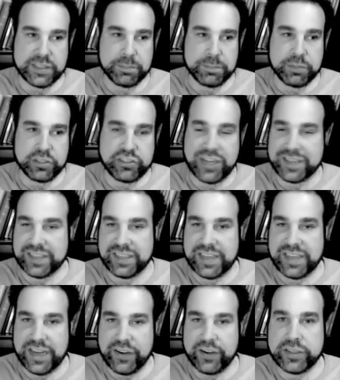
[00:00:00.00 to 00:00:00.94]
to project a
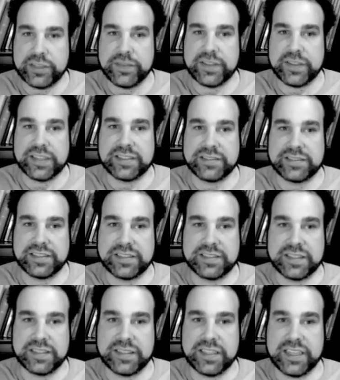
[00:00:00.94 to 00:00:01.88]
narrative
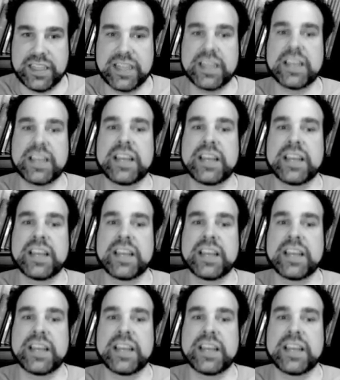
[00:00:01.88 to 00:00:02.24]
consistently.